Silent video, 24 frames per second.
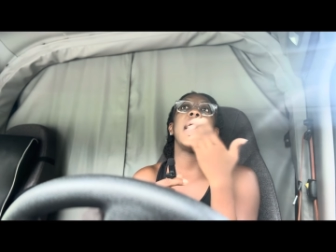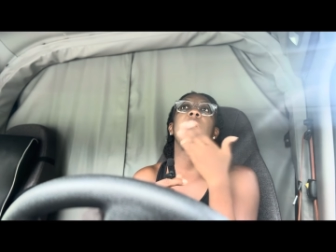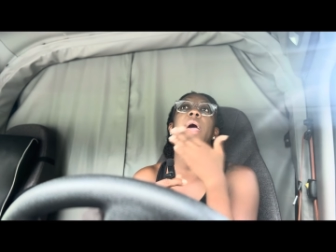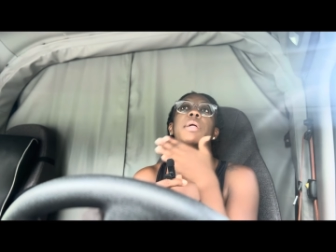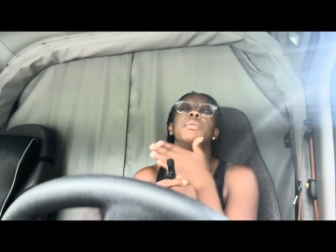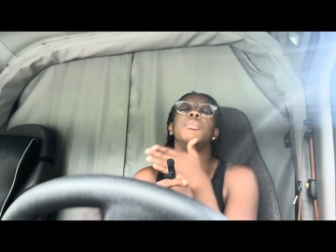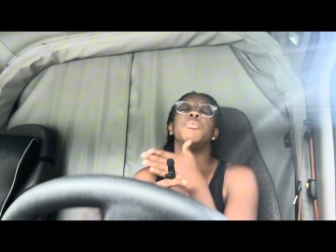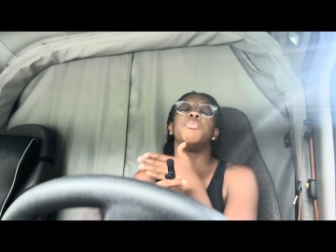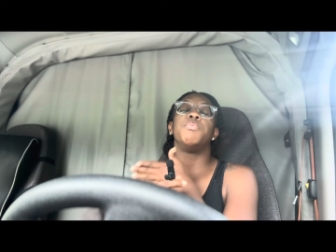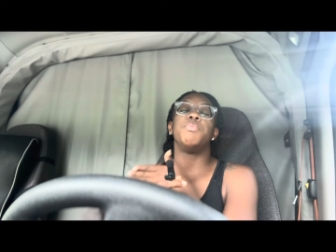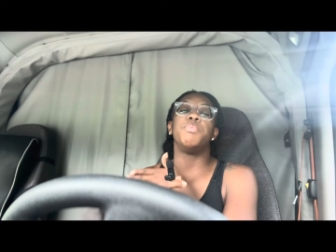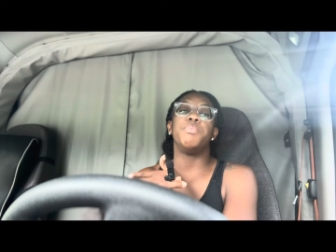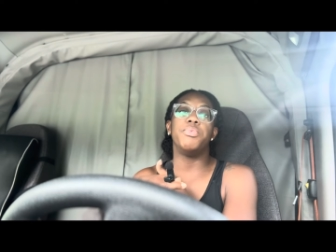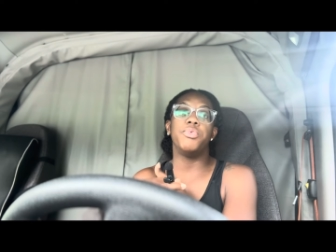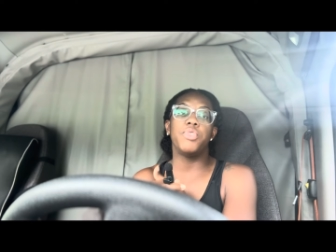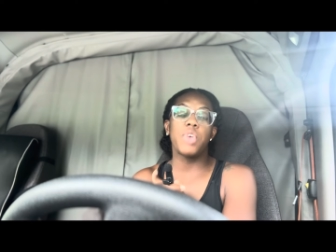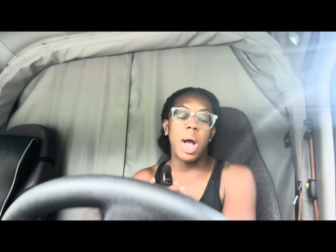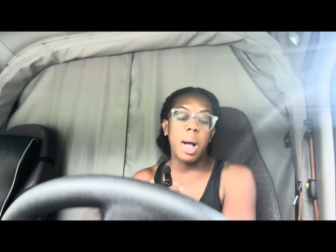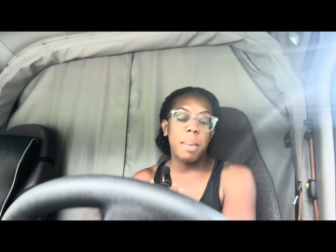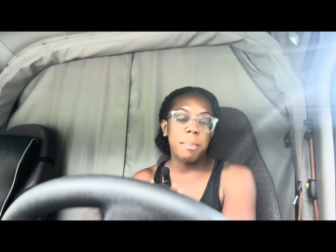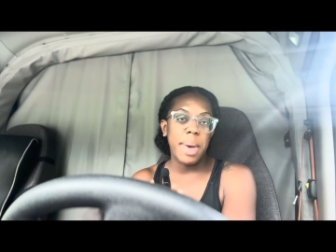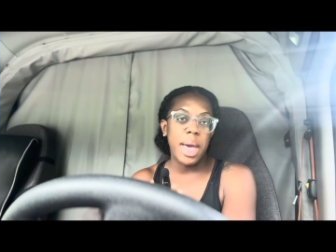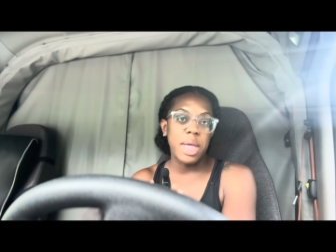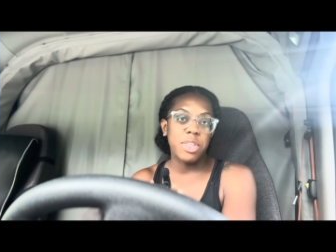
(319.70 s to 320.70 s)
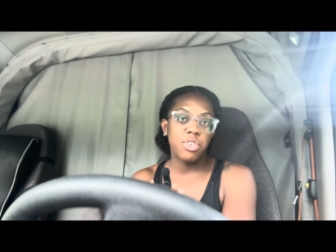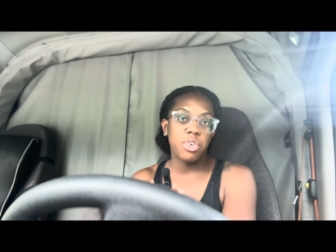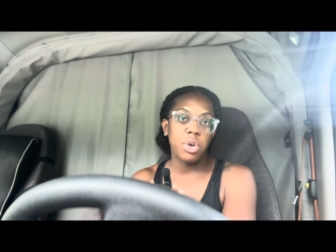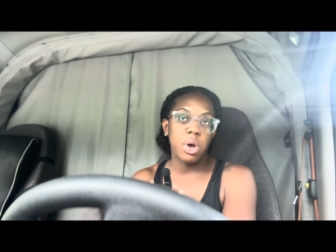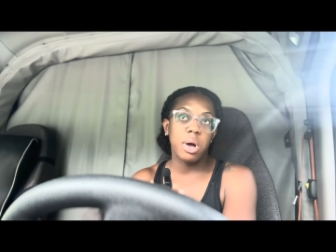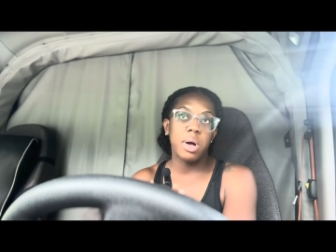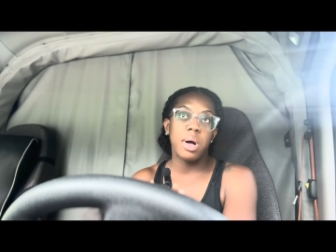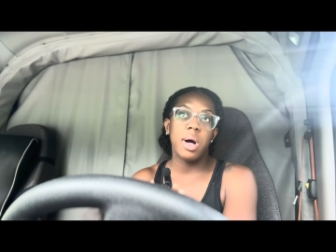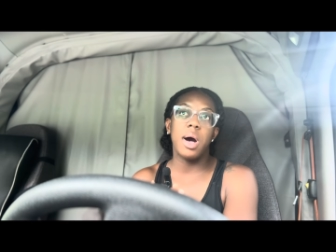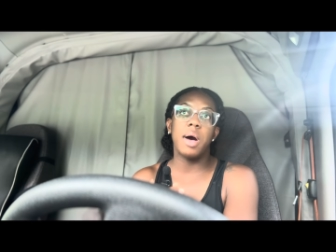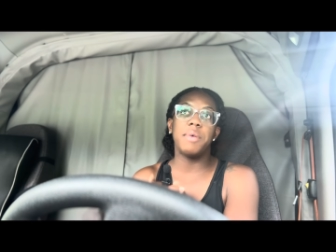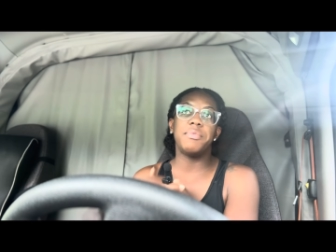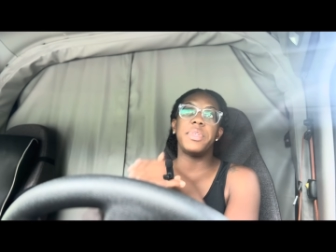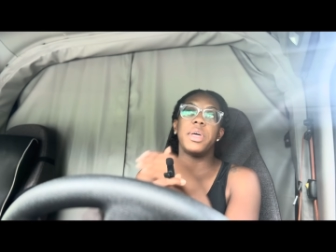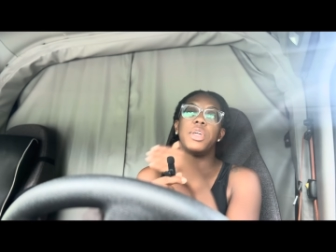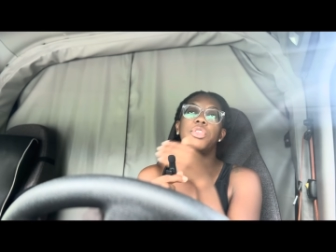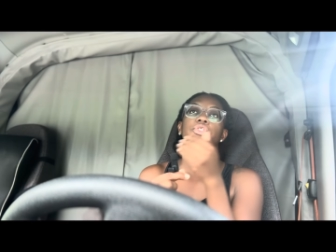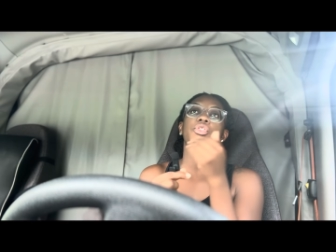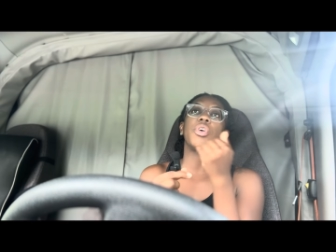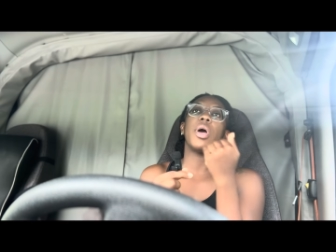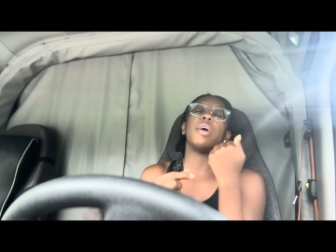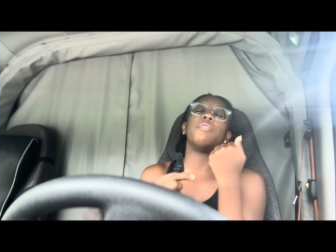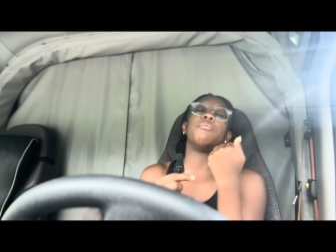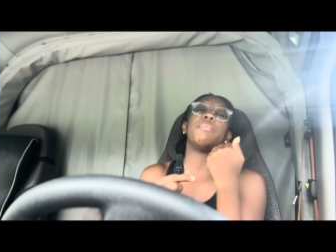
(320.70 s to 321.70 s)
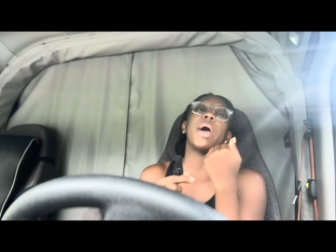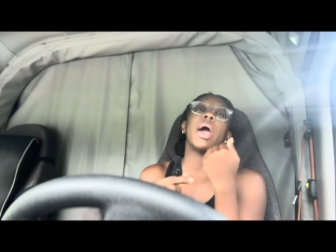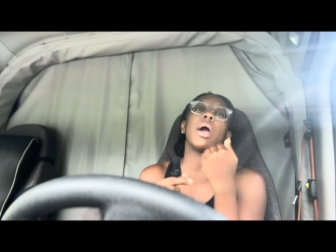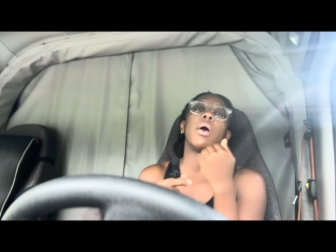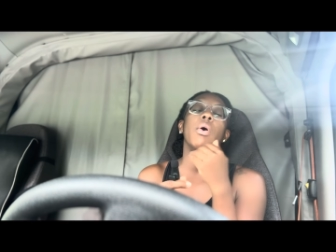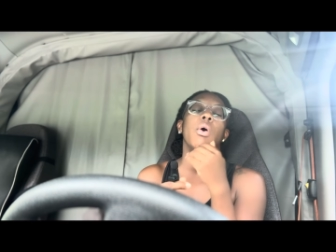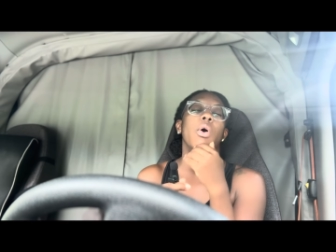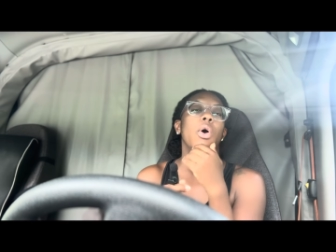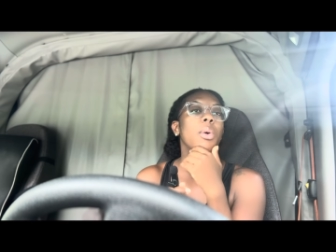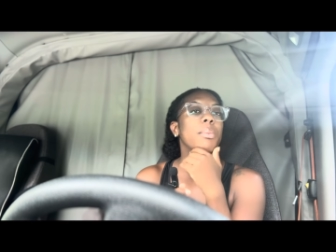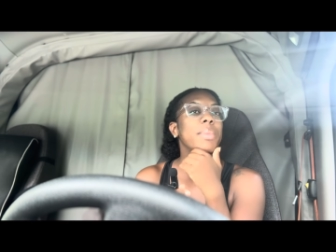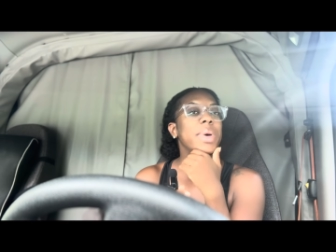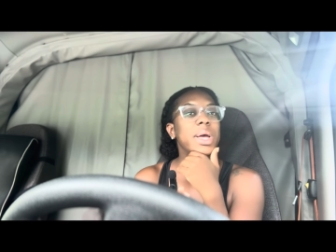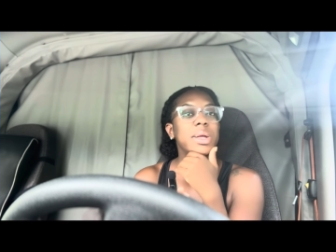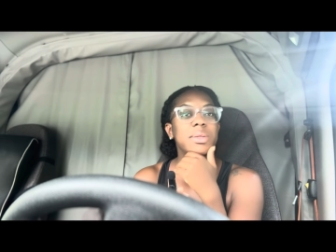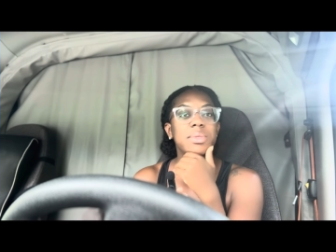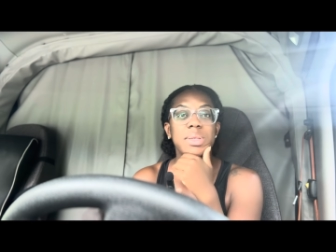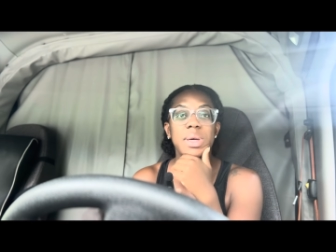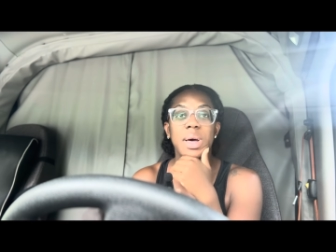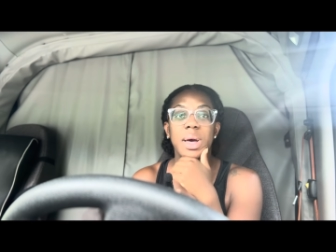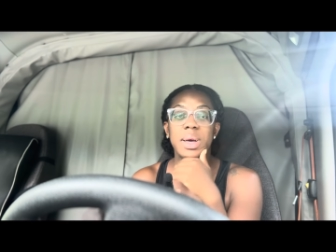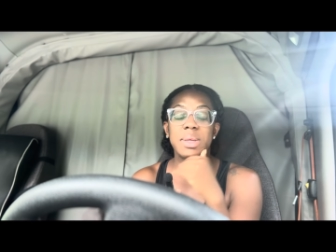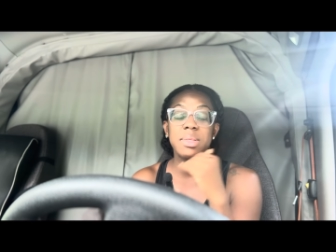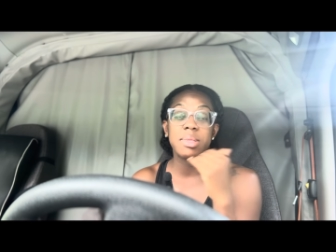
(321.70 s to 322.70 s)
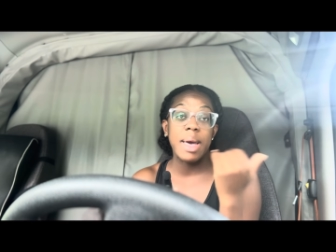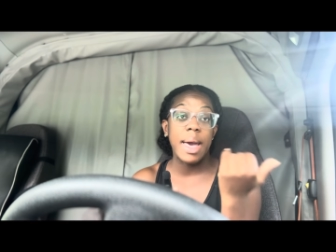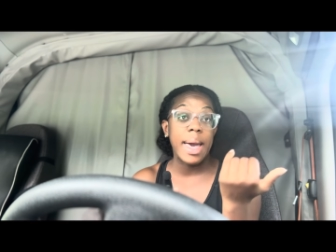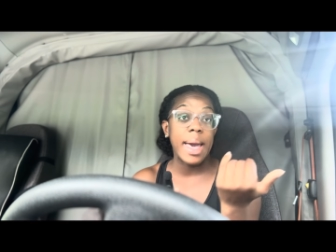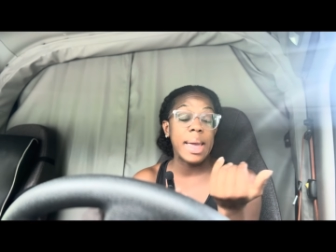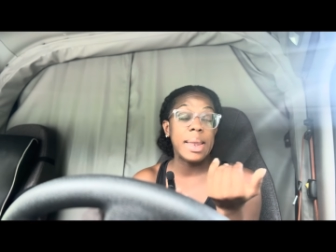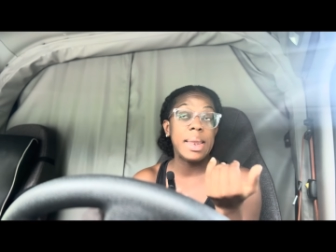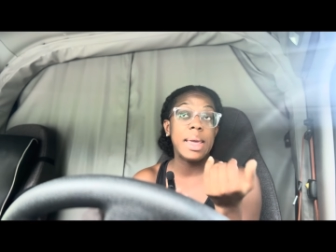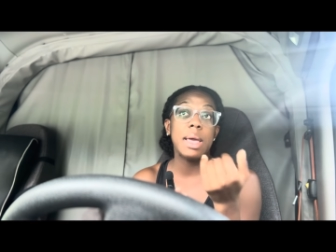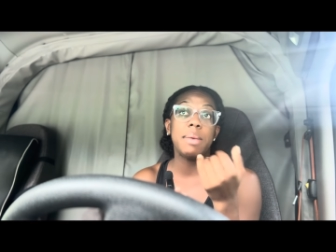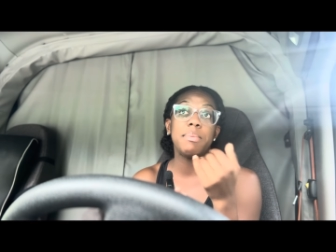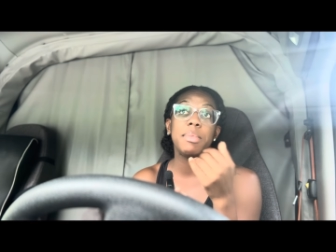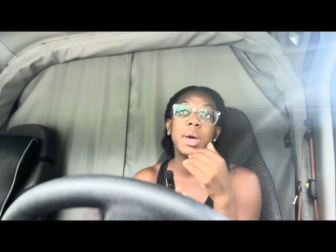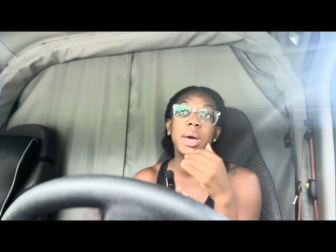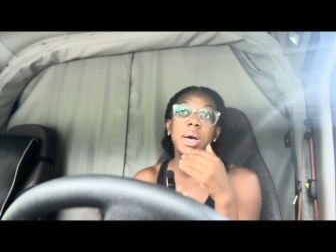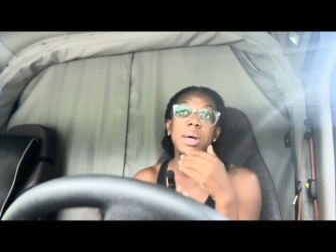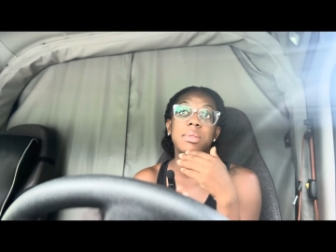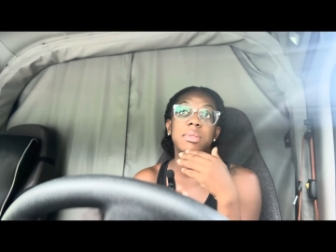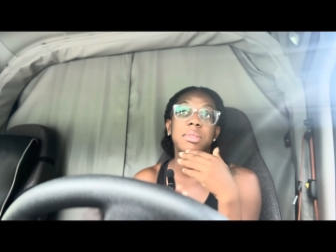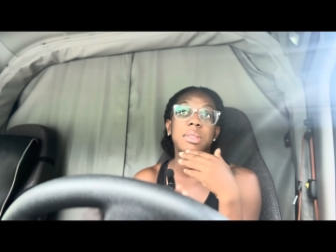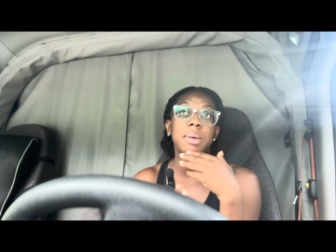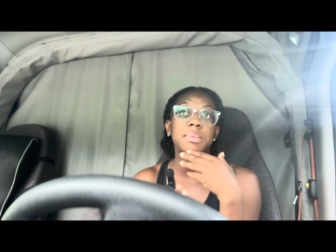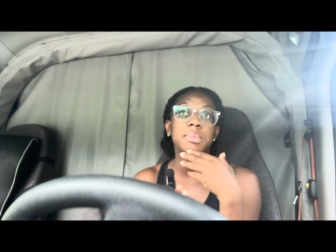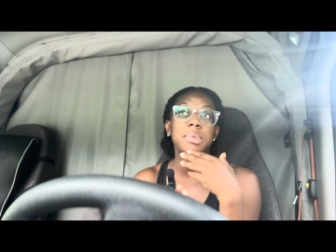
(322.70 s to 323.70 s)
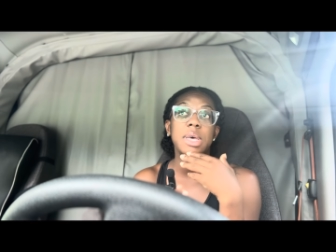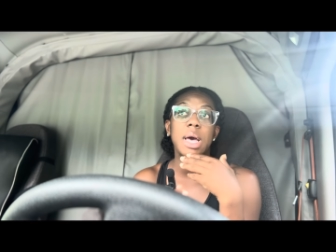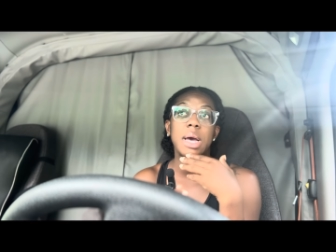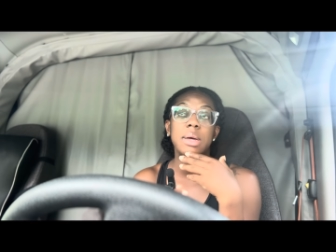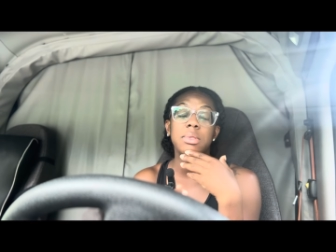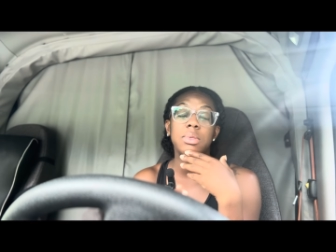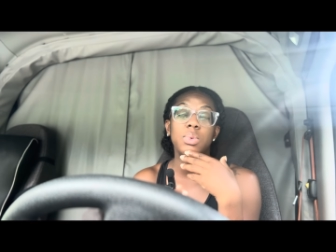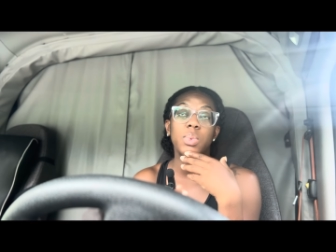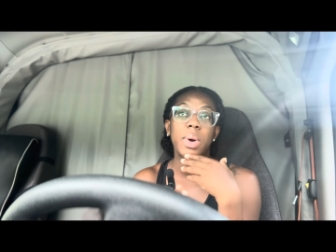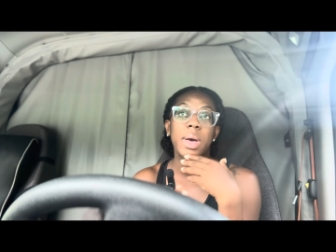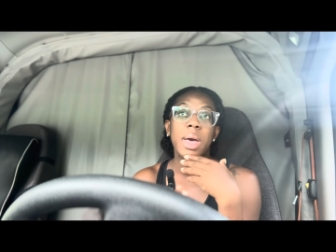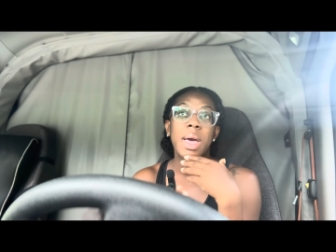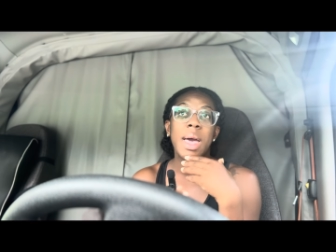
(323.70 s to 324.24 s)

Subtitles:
and drop my truck off, then drive back home, it's a headache, because sometimes